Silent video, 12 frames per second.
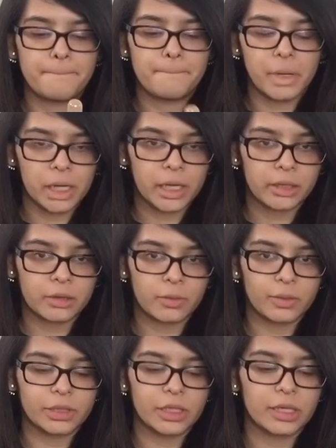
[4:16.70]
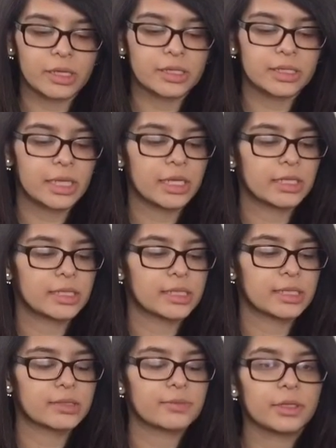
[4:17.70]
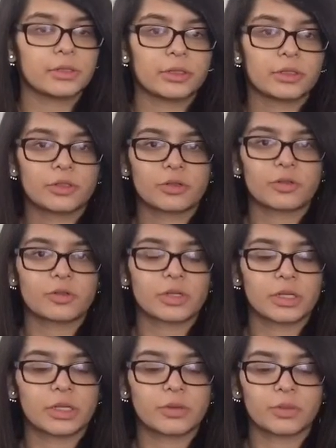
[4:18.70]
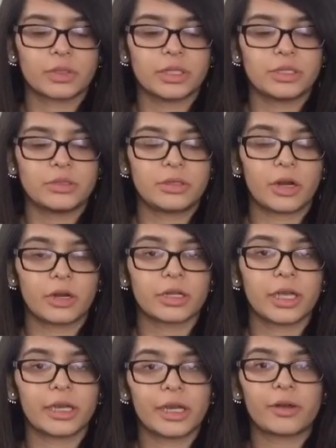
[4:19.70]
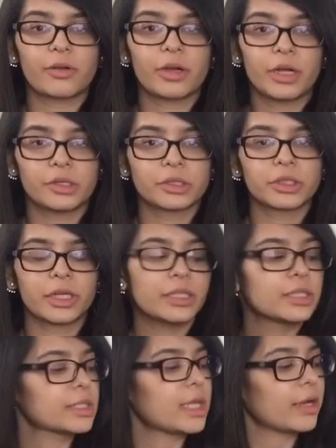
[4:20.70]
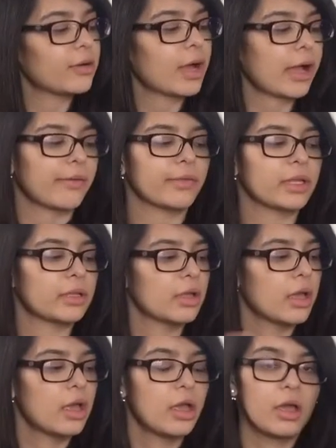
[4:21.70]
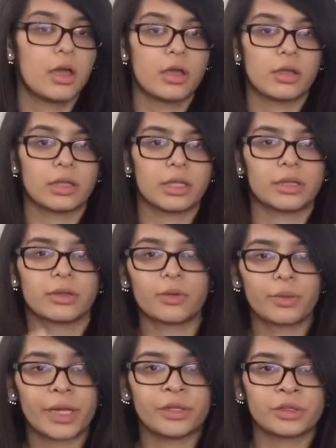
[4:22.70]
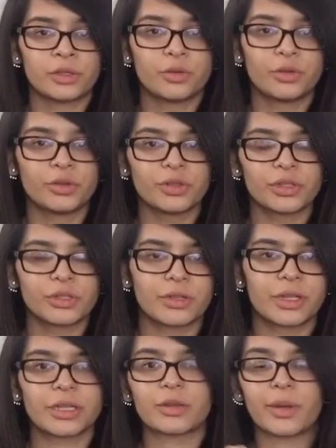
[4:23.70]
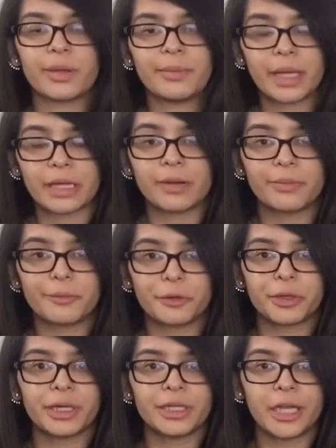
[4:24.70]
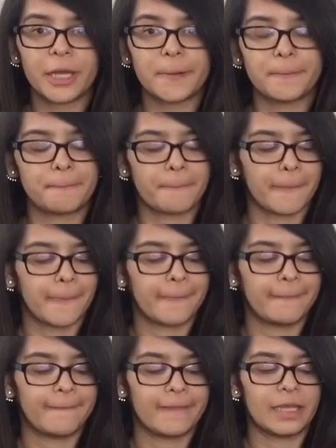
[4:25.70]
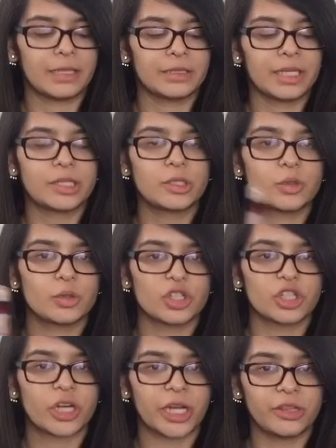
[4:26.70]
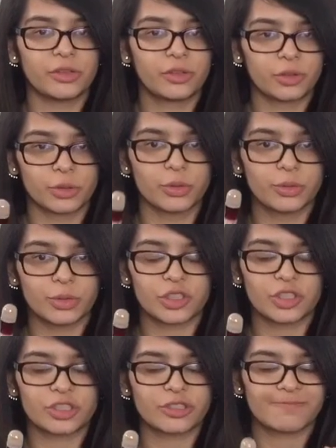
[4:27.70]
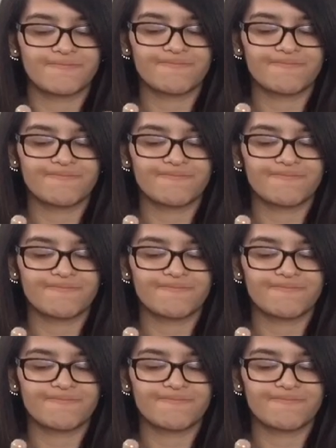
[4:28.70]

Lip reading: But the one thing I can say is that since my dark circles are like really dark and I don't color correct because I don't have like the right tools or like the right makeup for it yet, they do shine through, which